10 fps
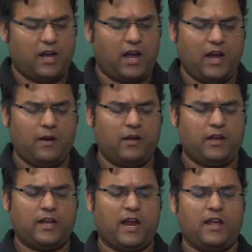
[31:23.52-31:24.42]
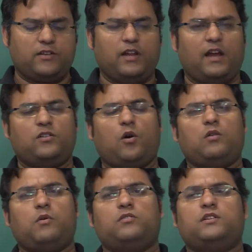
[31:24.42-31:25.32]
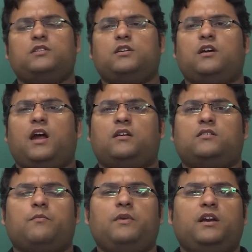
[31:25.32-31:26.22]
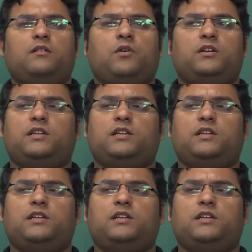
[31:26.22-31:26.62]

I can actually, I'll talk about this at some later point.